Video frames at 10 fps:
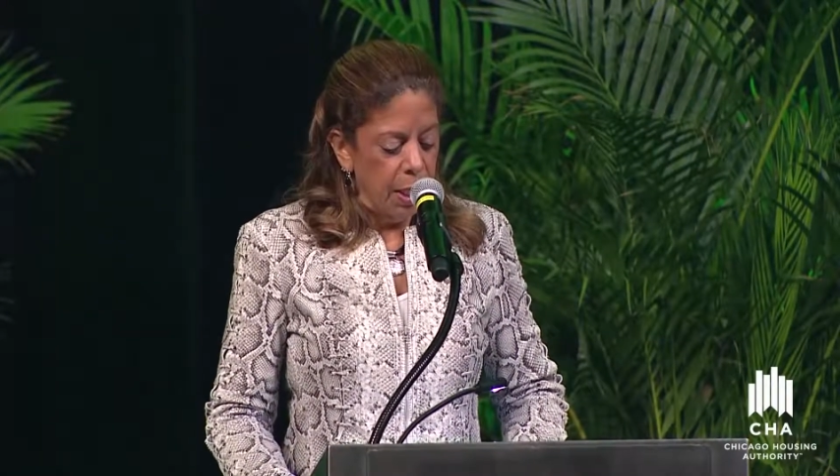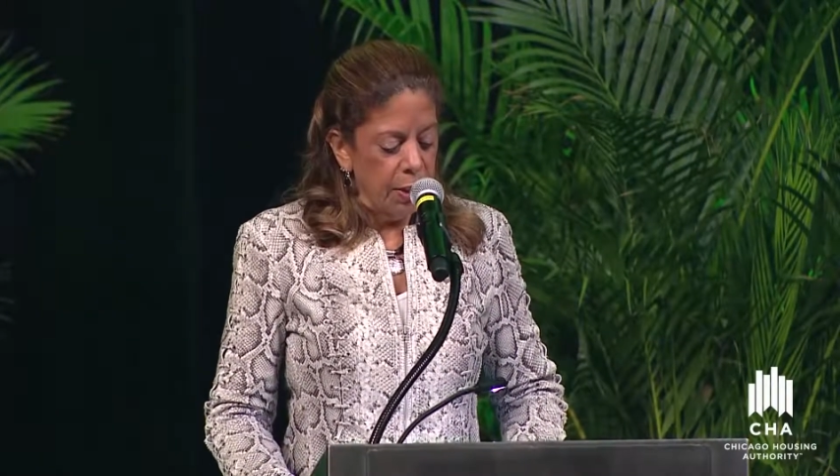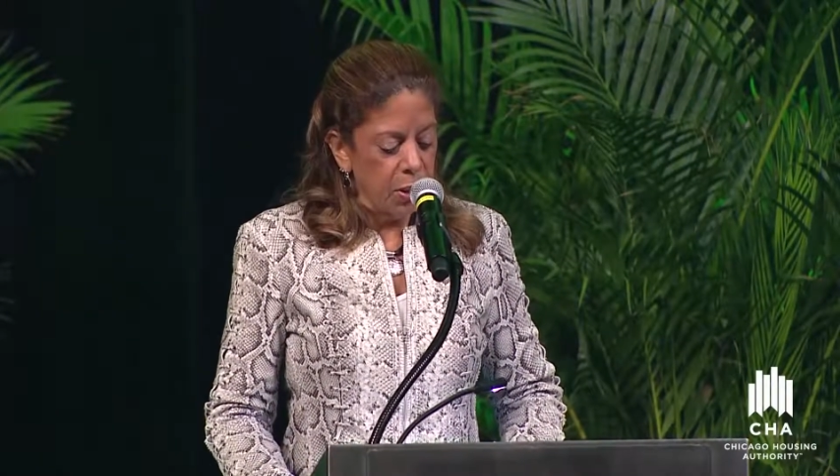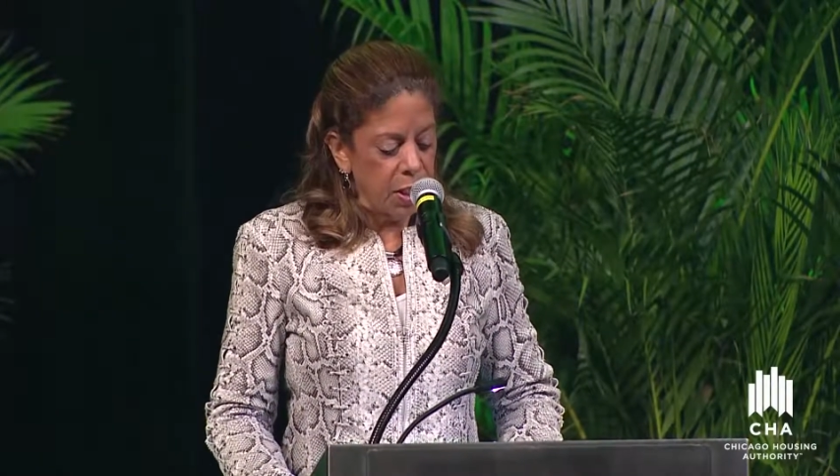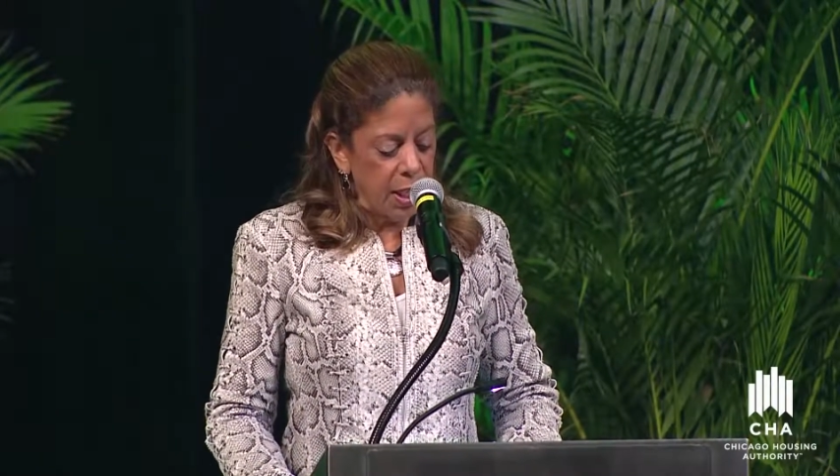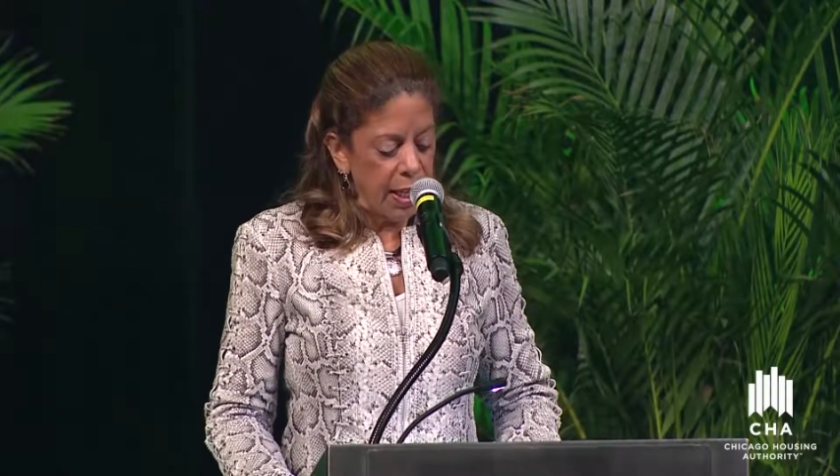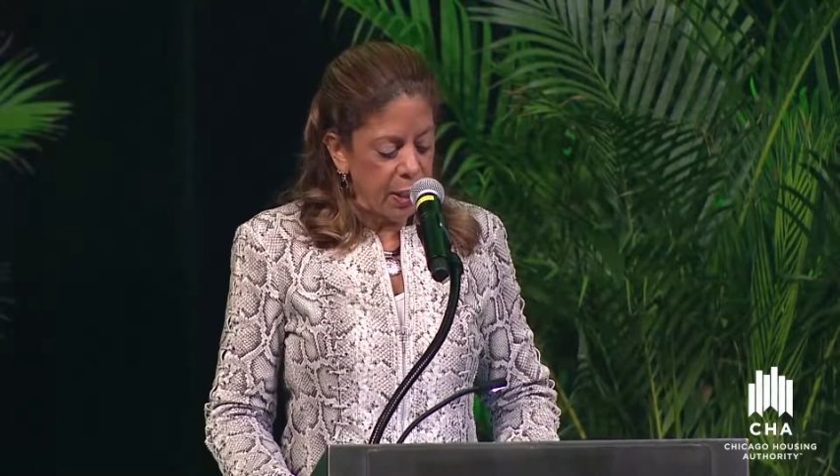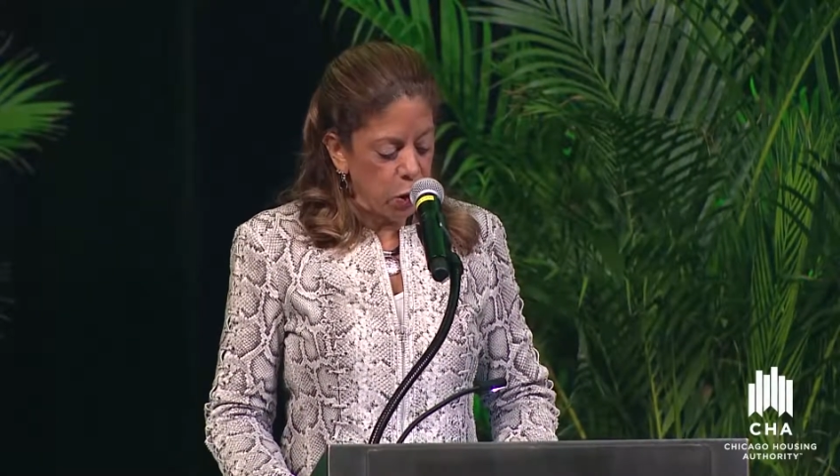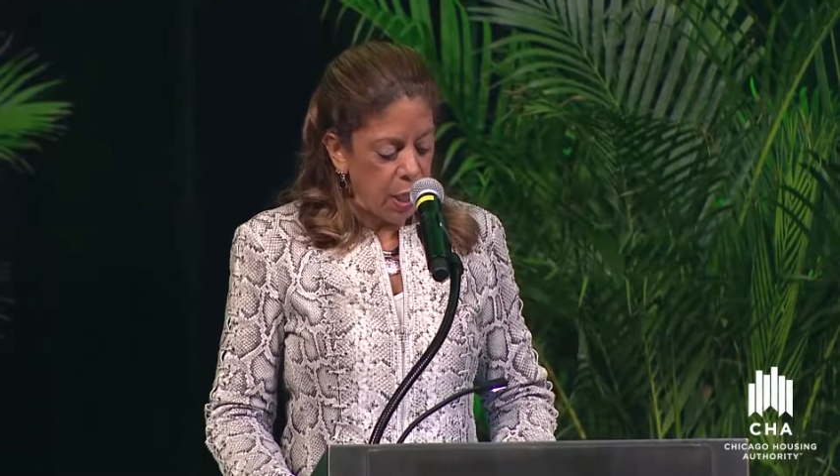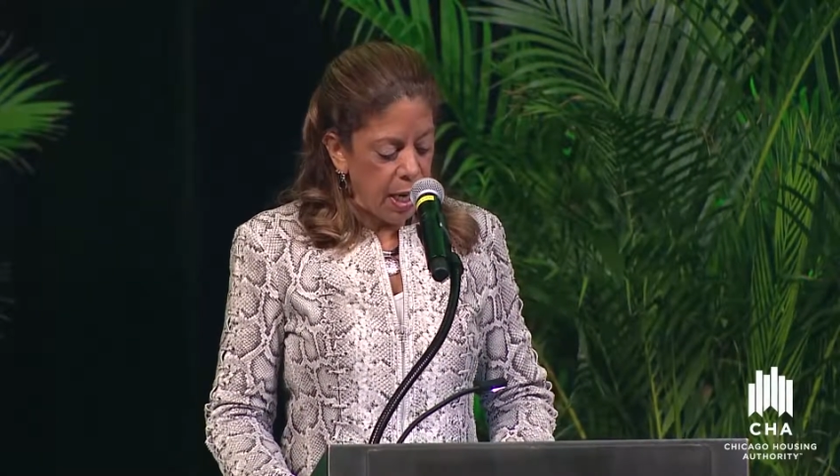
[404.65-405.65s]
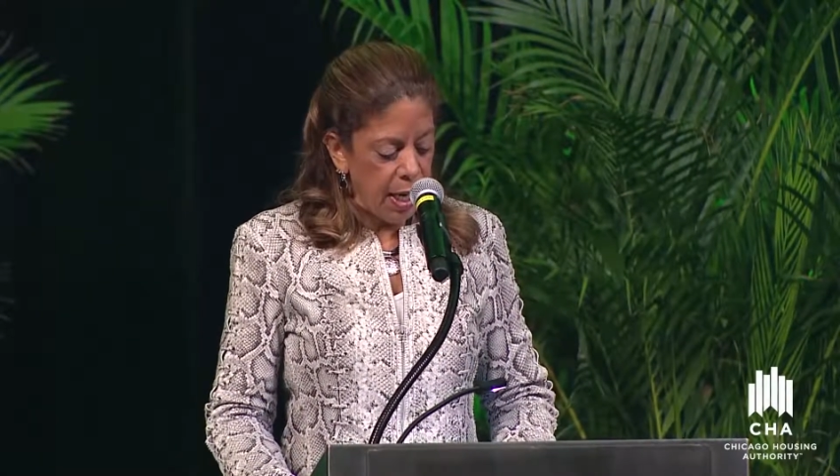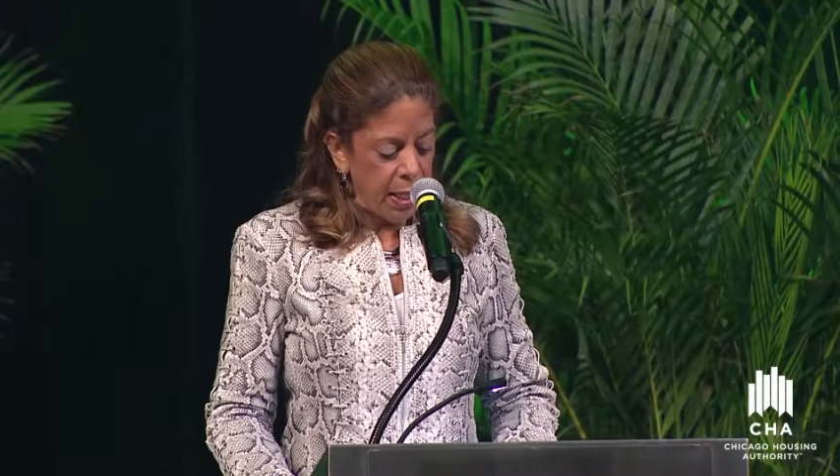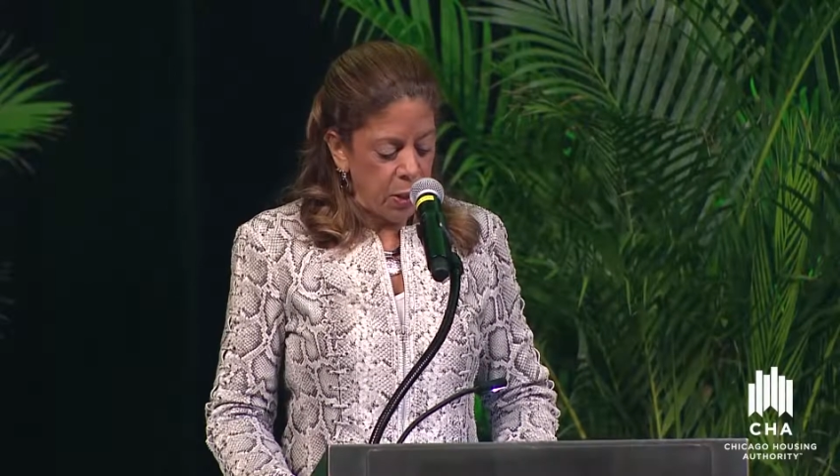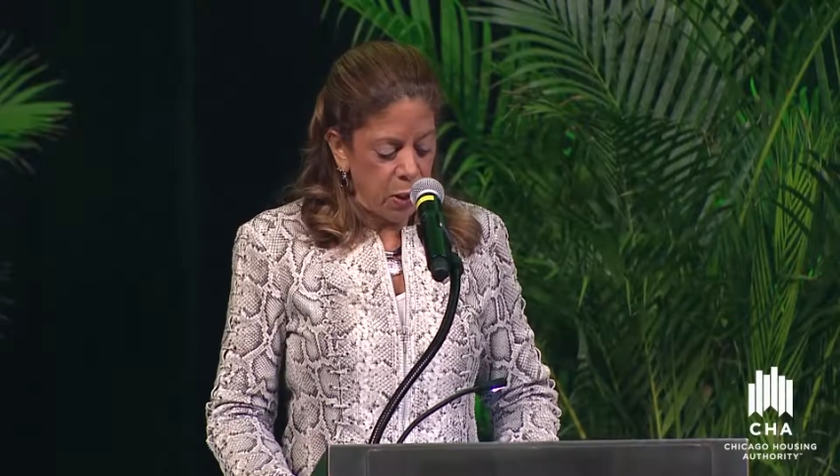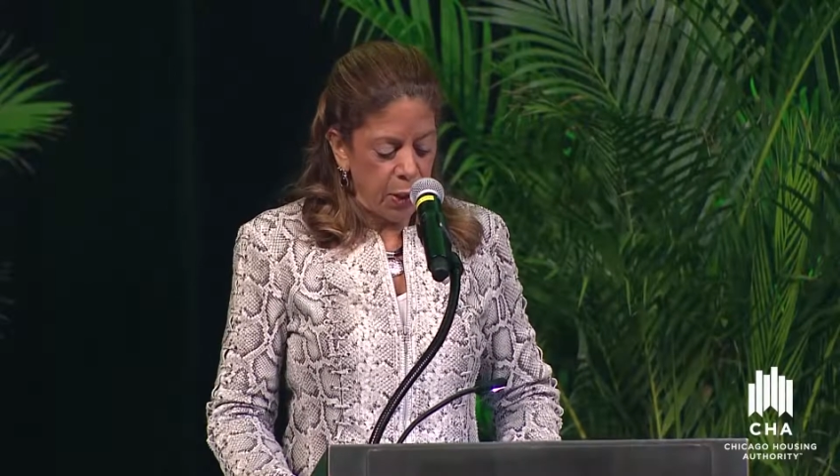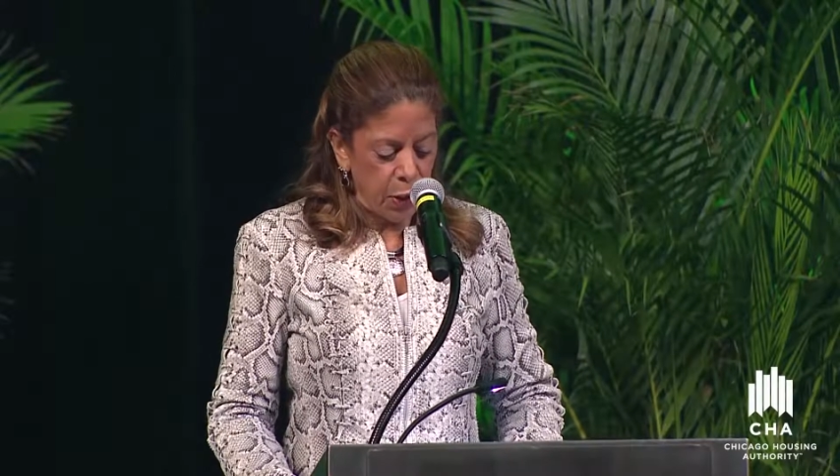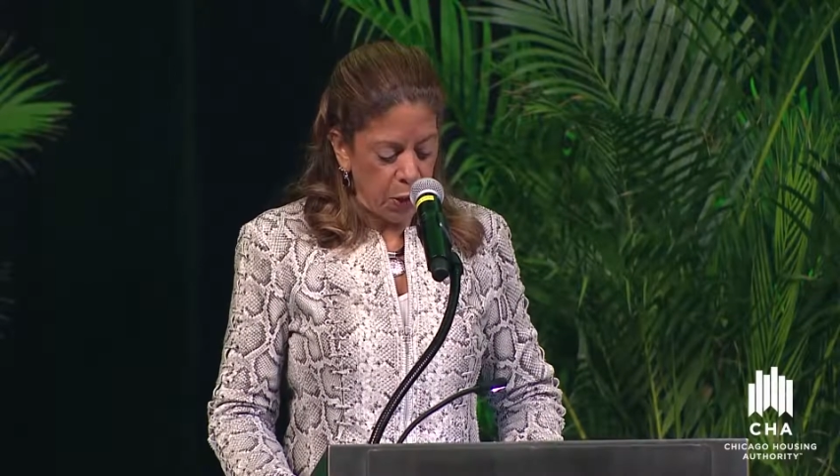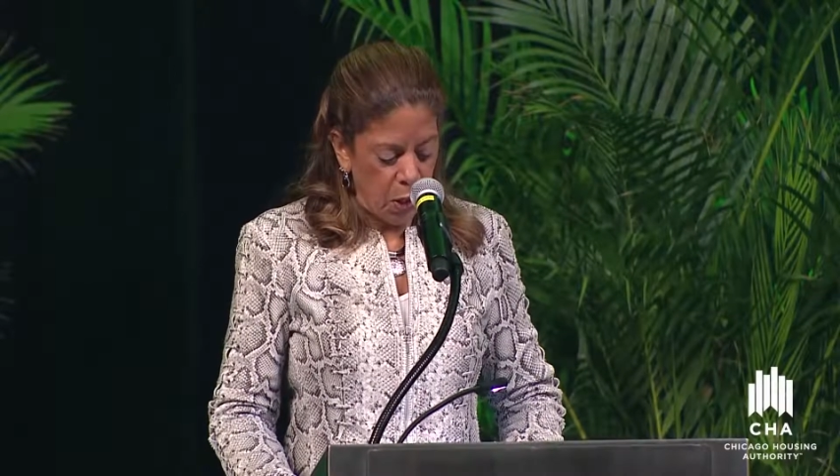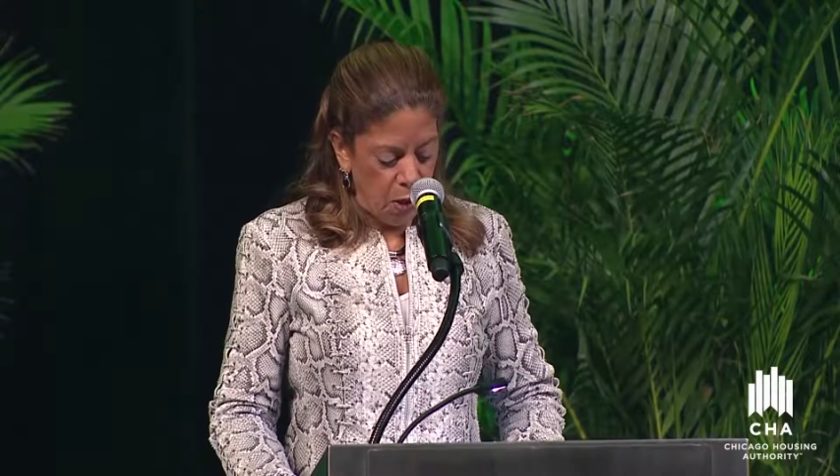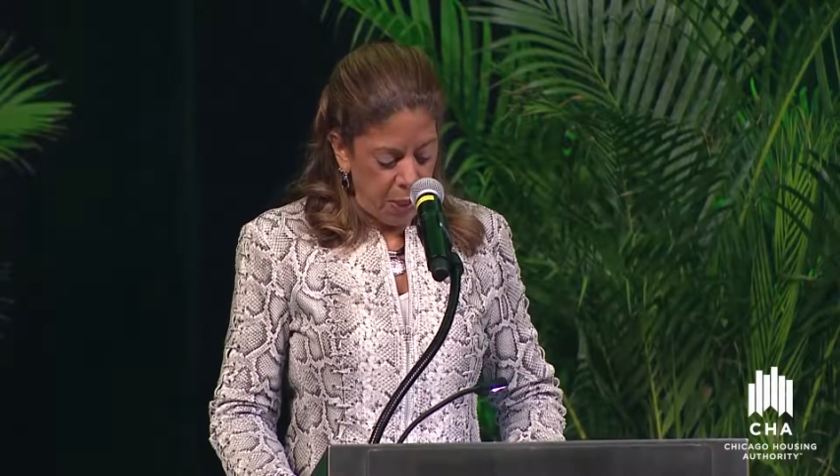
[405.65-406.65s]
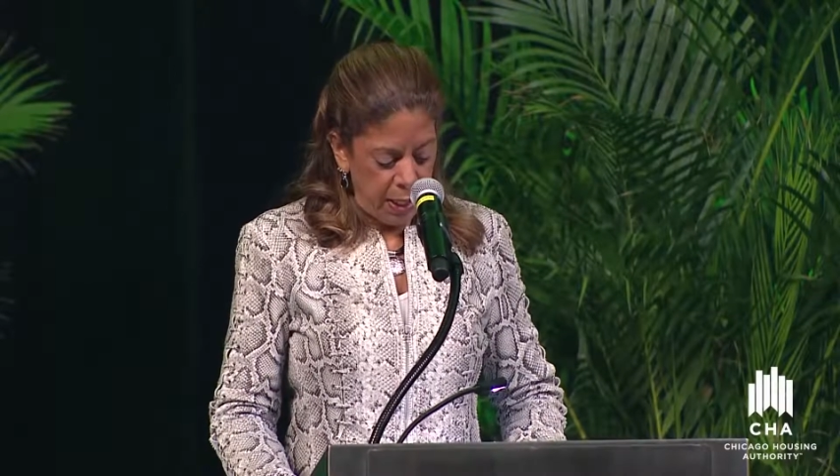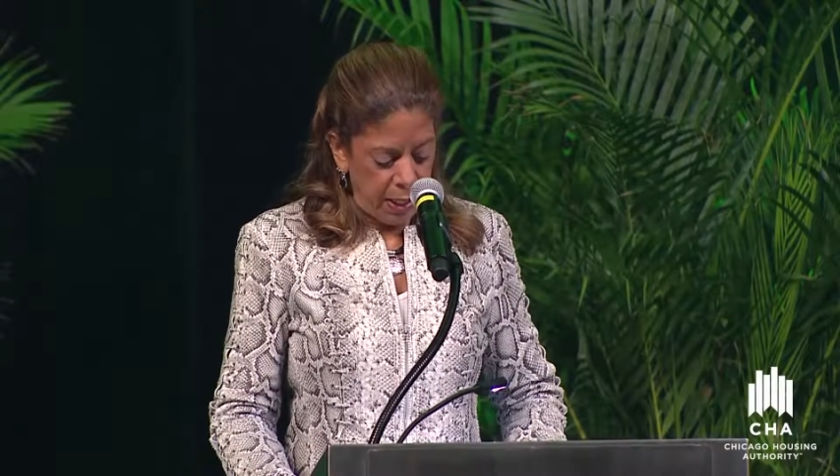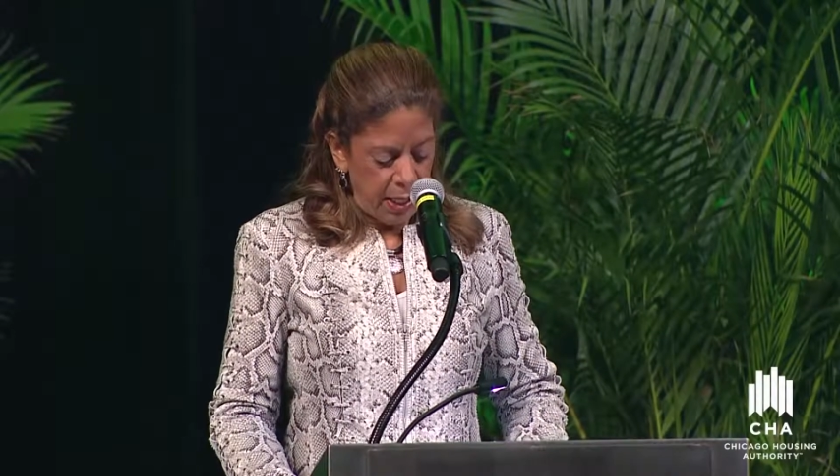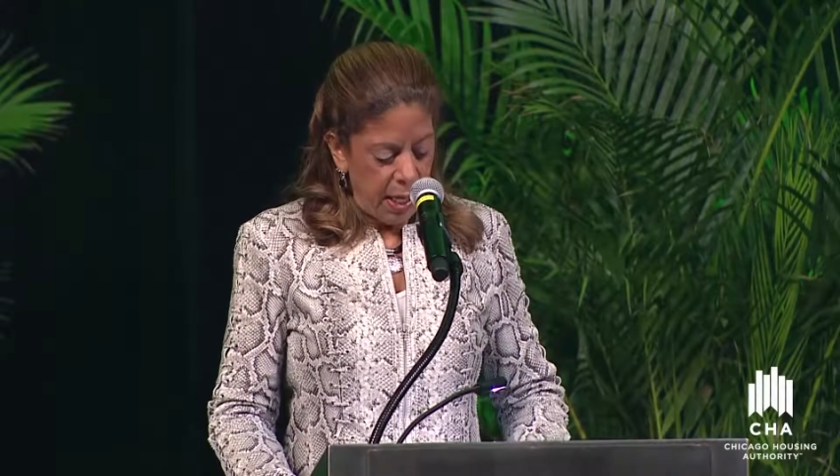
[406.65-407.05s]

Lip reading: The CHA is undergoing